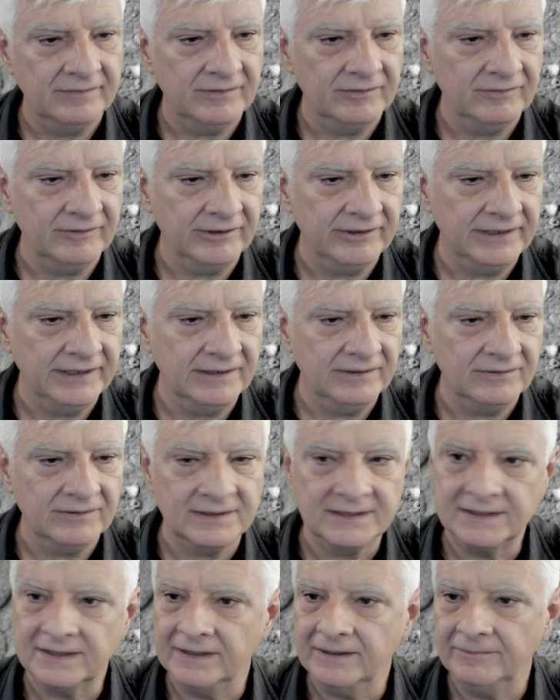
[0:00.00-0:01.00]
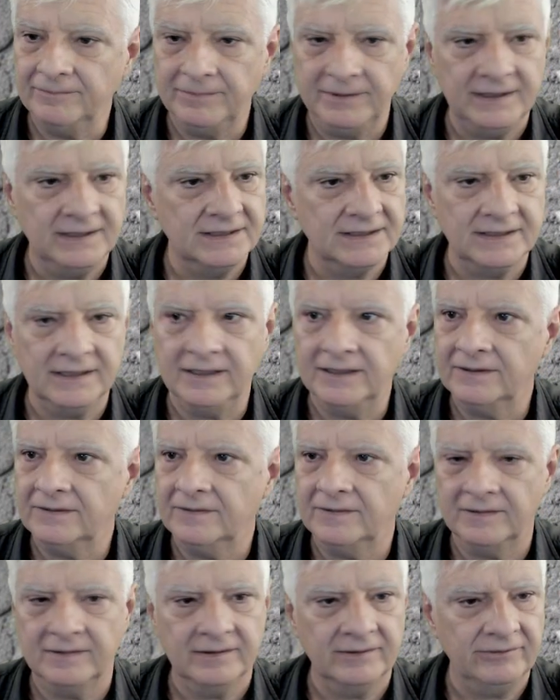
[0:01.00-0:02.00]
I have a very interesting piece
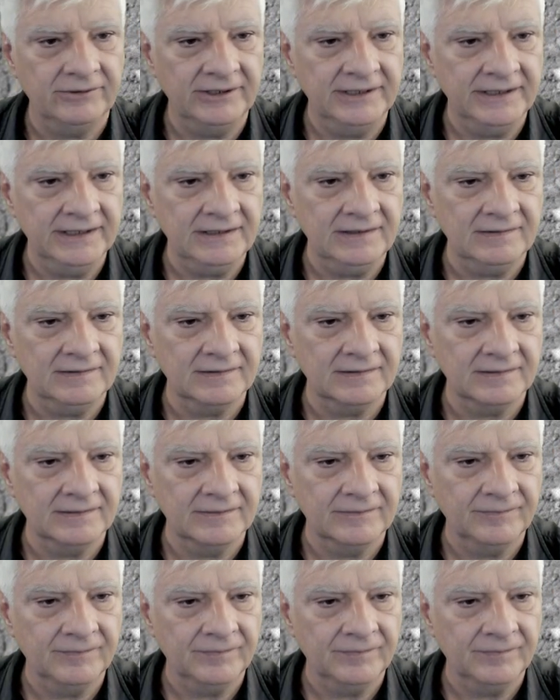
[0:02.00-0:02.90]
here to the right.